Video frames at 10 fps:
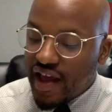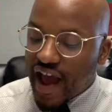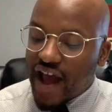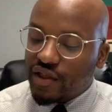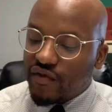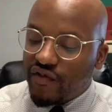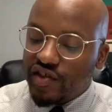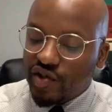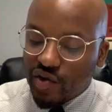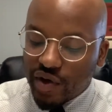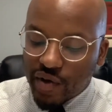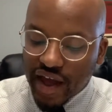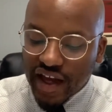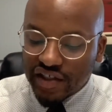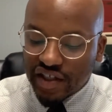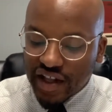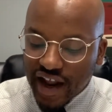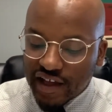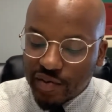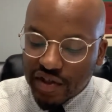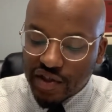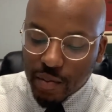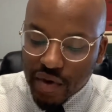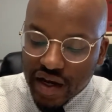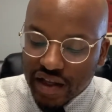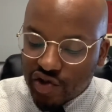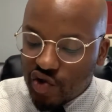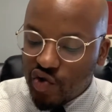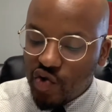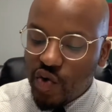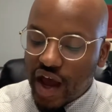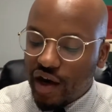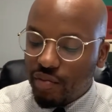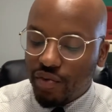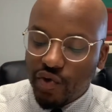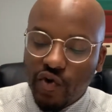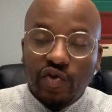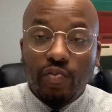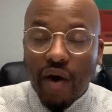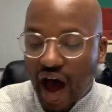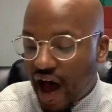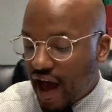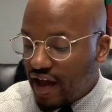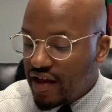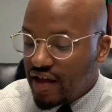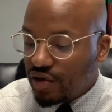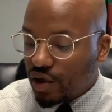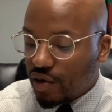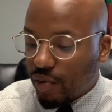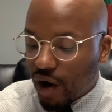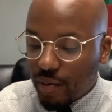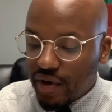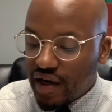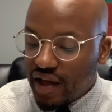at the physical location that has been submitted to and approved by the department